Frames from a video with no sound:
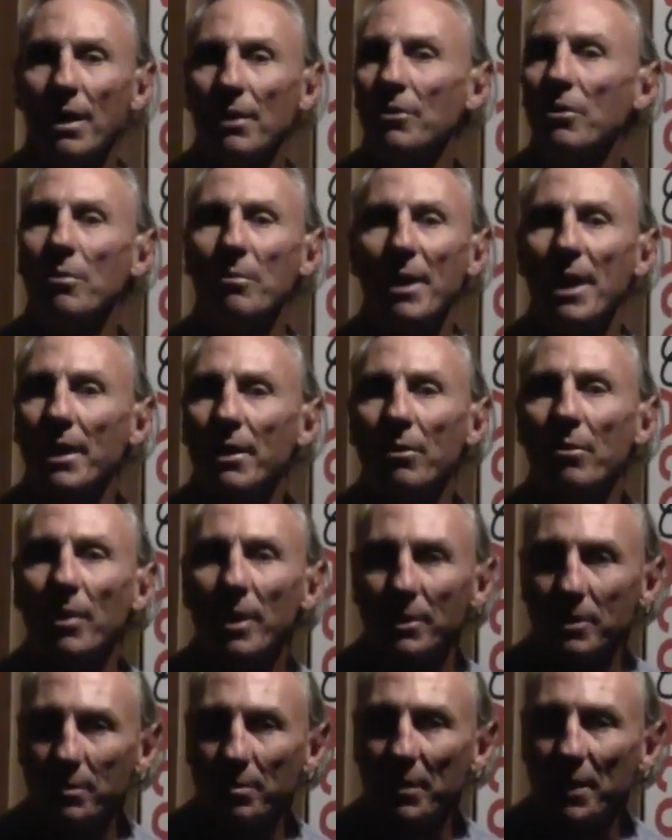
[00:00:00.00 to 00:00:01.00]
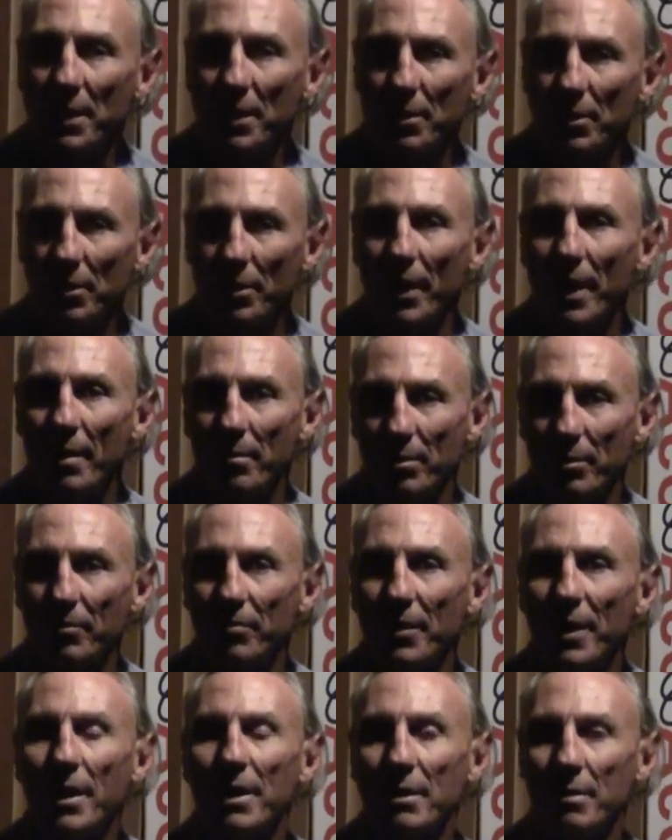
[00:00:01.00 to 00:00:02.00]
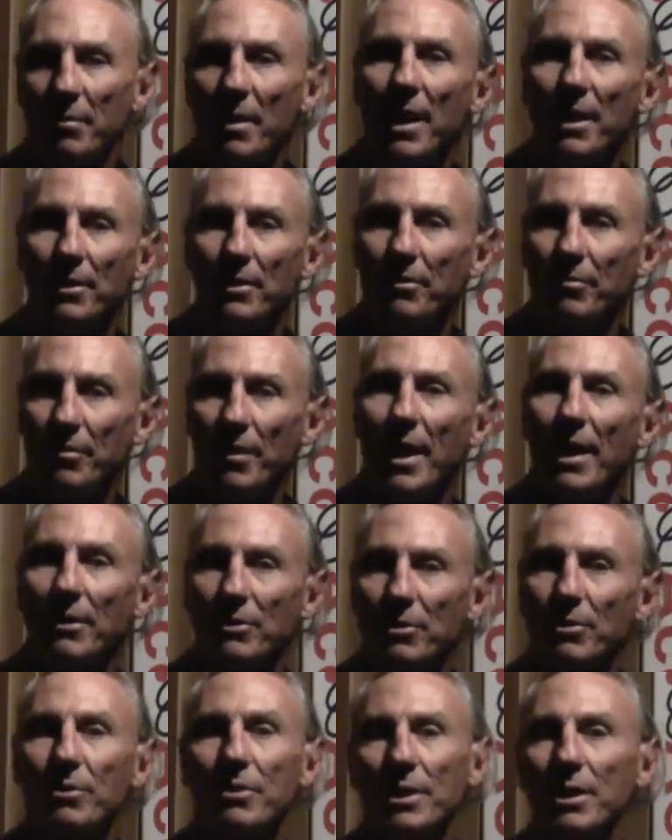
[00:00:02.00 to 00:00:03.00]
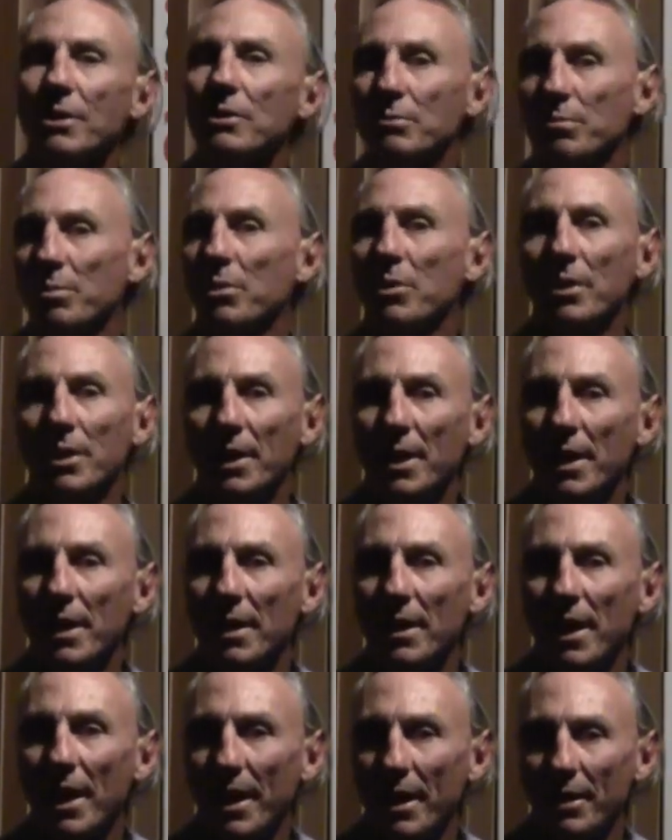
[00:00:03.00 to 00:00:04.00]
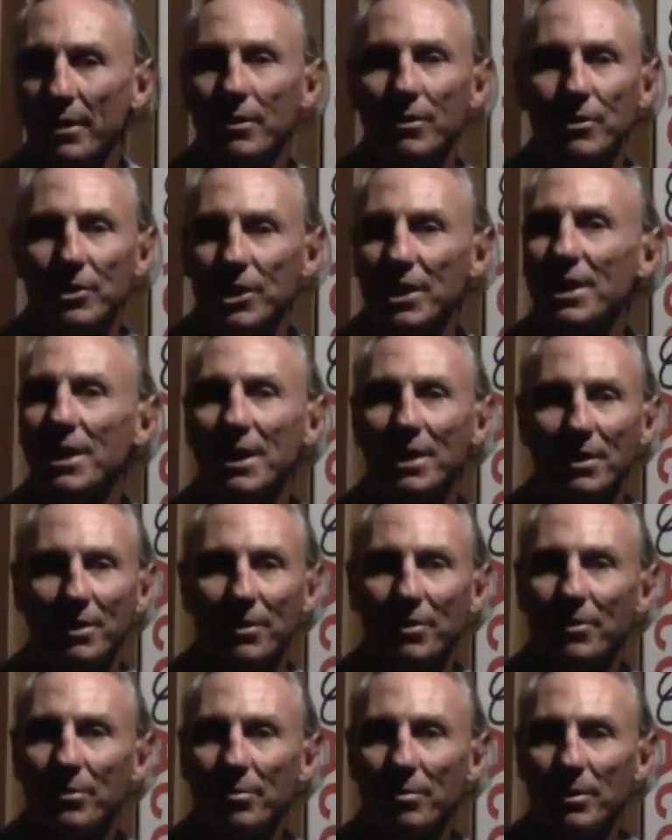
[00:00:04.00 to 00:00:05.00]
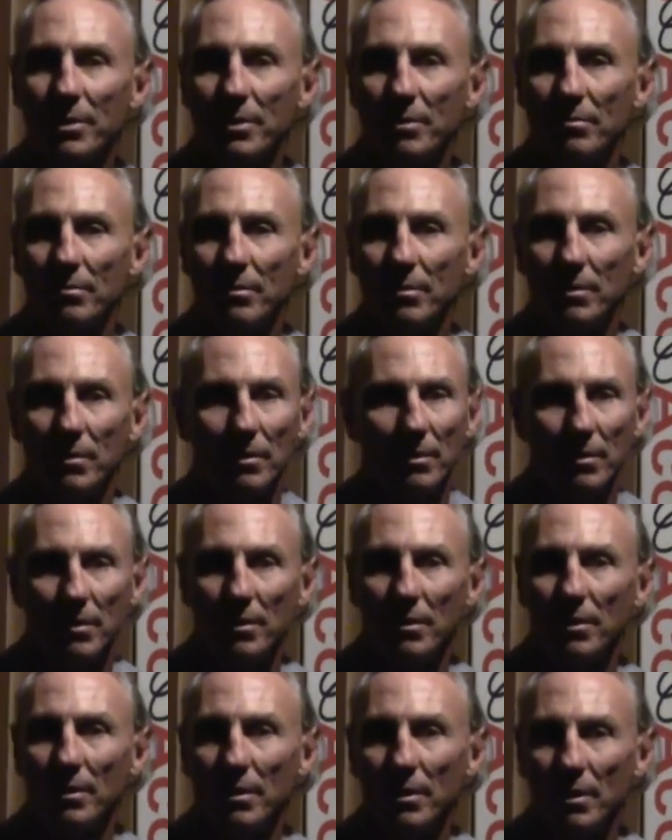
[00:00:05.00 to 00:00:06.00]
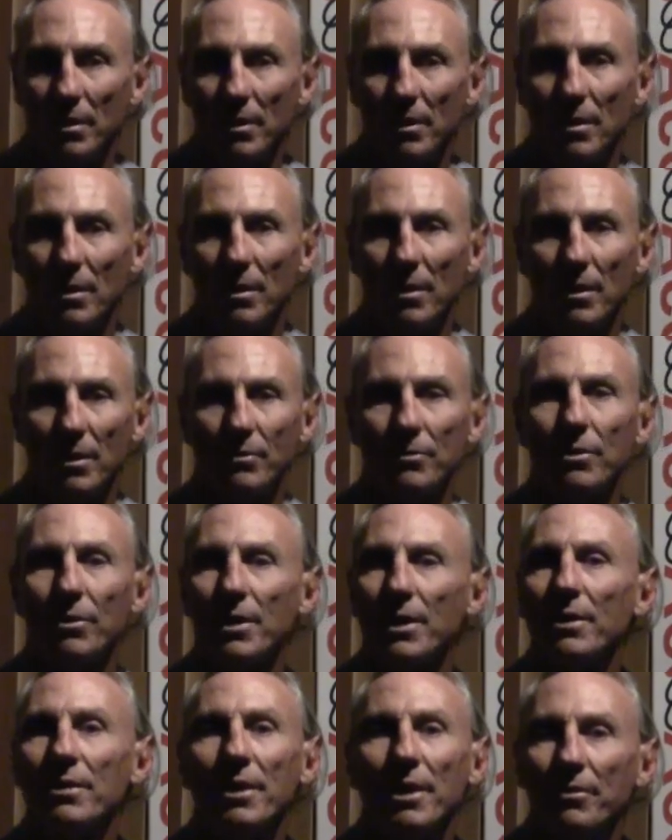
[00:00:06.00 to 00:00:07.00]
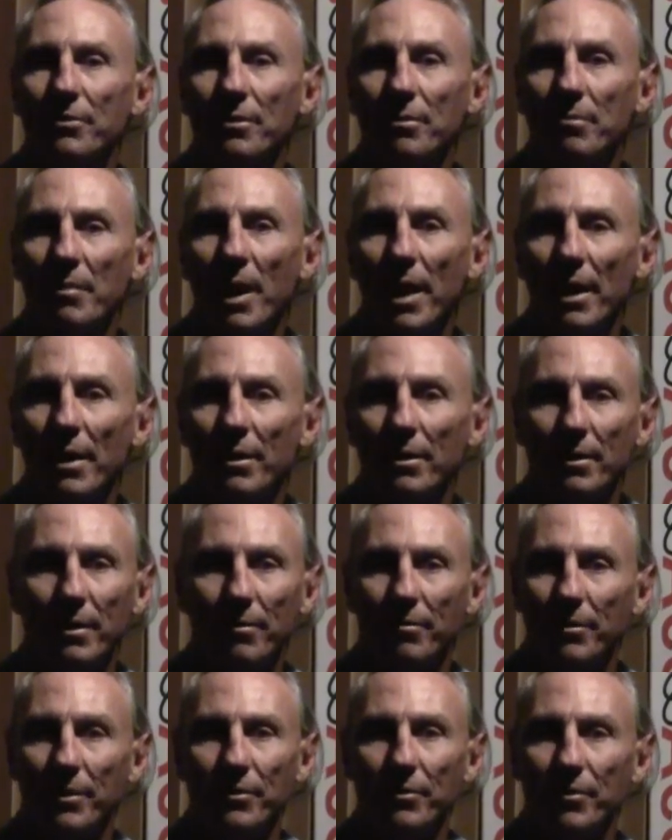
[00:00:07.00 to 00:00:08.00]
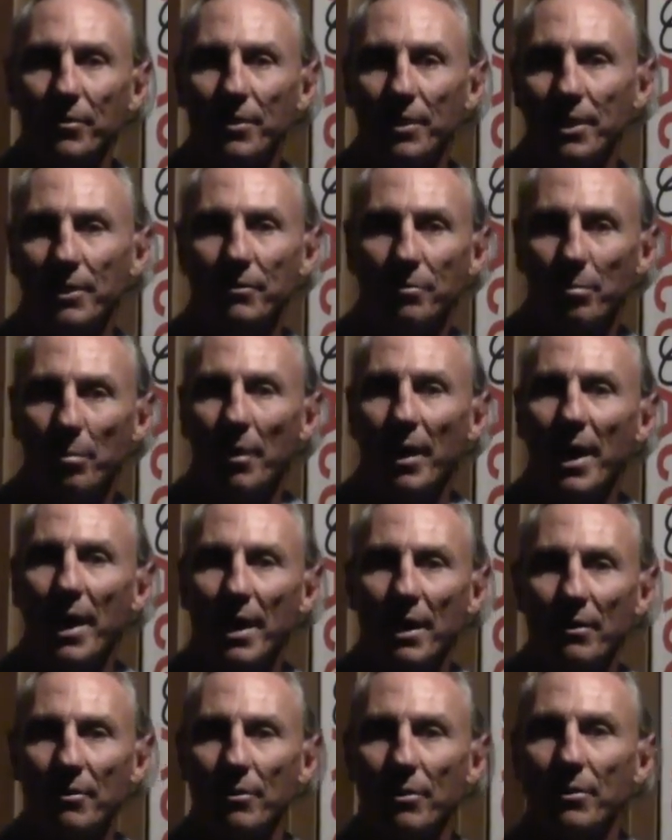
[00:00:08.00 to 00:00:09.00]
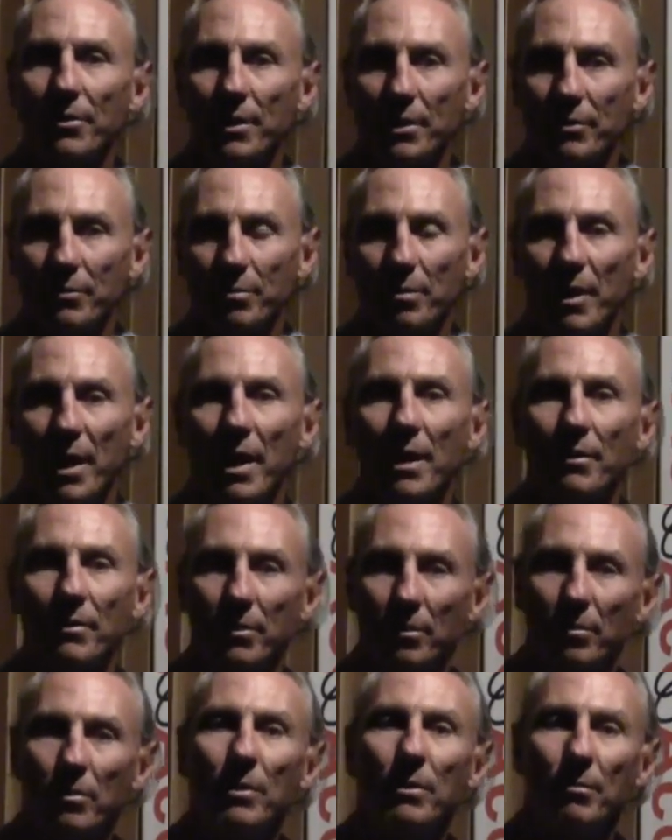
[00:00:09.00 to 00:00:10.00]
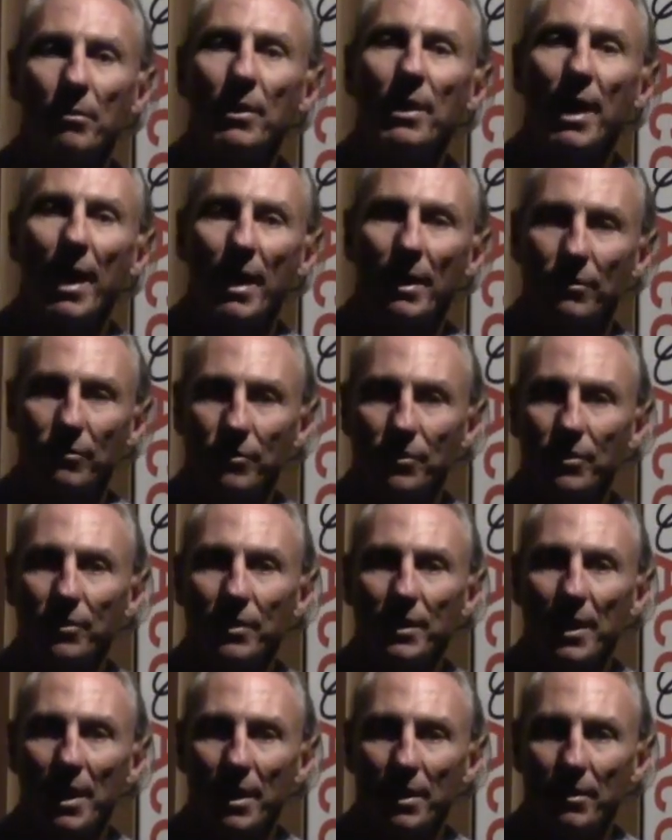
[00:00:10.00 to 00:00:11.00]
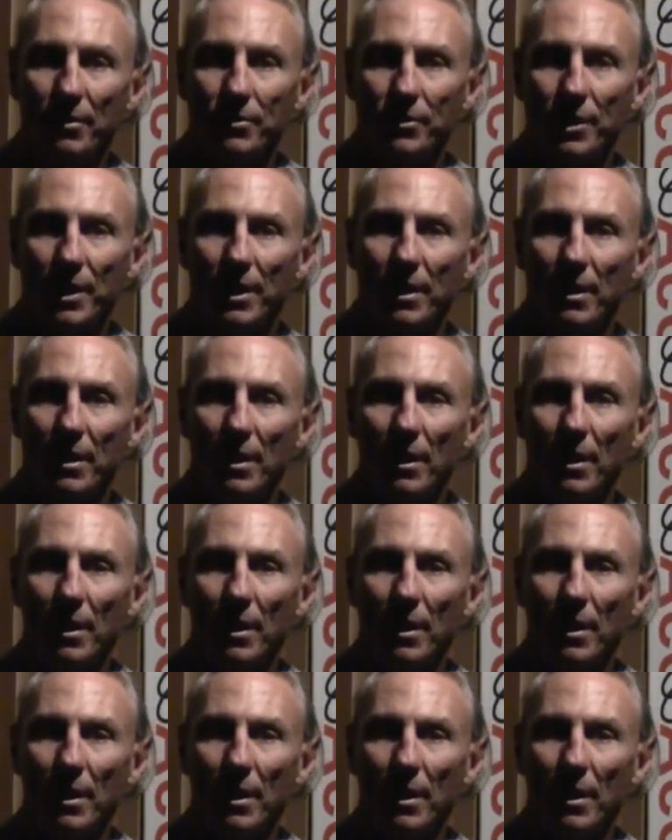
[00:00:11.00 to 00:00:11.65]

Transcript: No matter what speaker or amplifier manufacturer is putting energy into the room. So it doesn't matter if it's this brand or this brand, the room reacts to the energy.